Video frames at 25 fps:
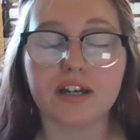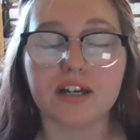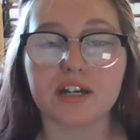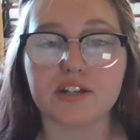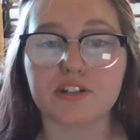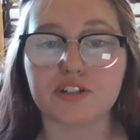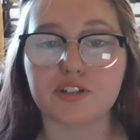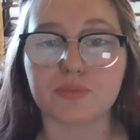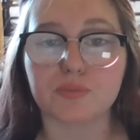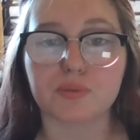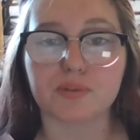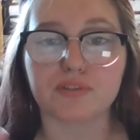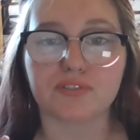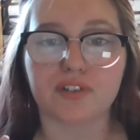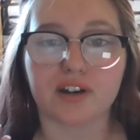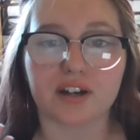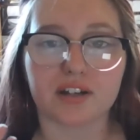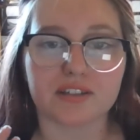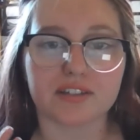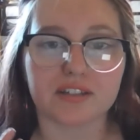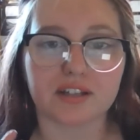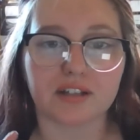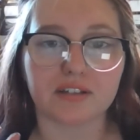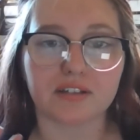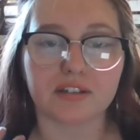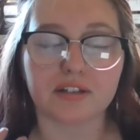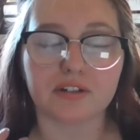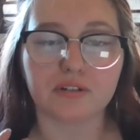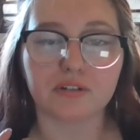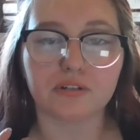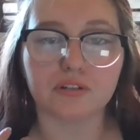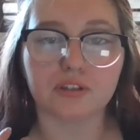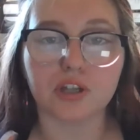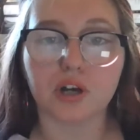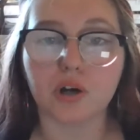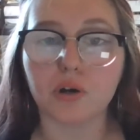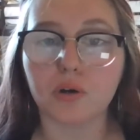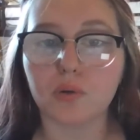It just provides a
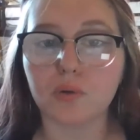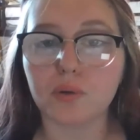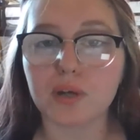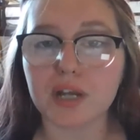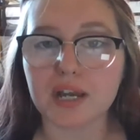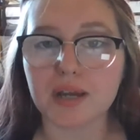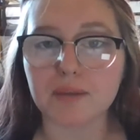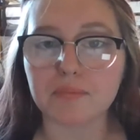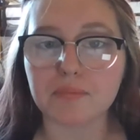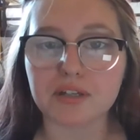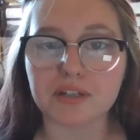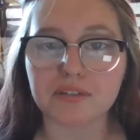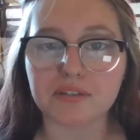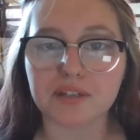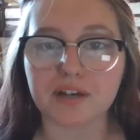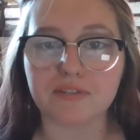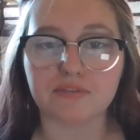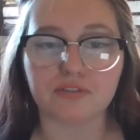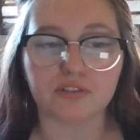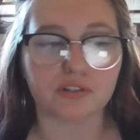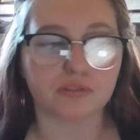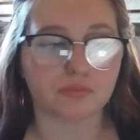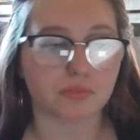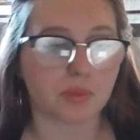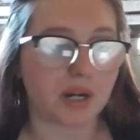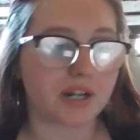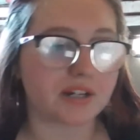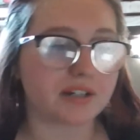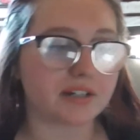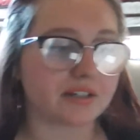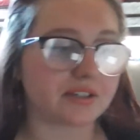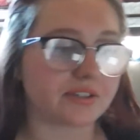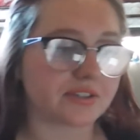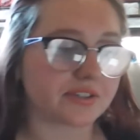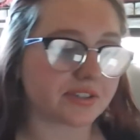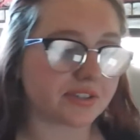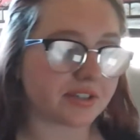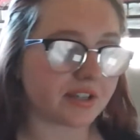little low ambient level of
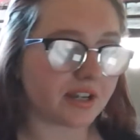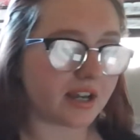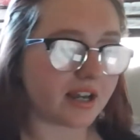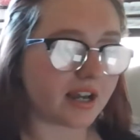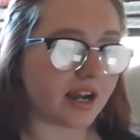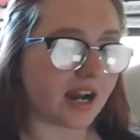brightness.